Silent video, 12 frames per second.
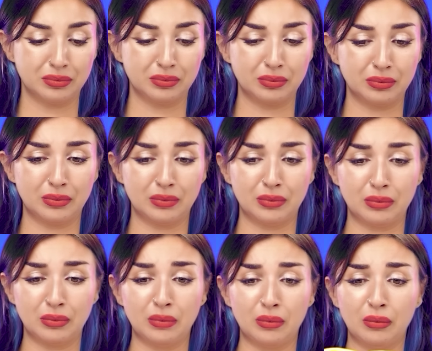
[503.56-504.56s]
imagine.
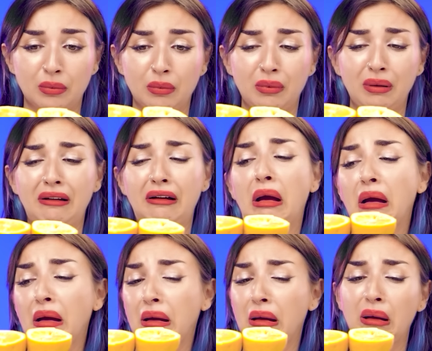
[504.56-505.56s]
Maybe
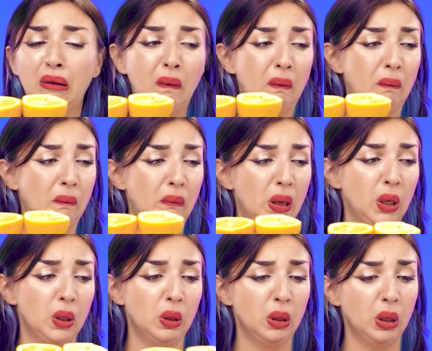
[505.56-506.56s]
if I dip these lemons in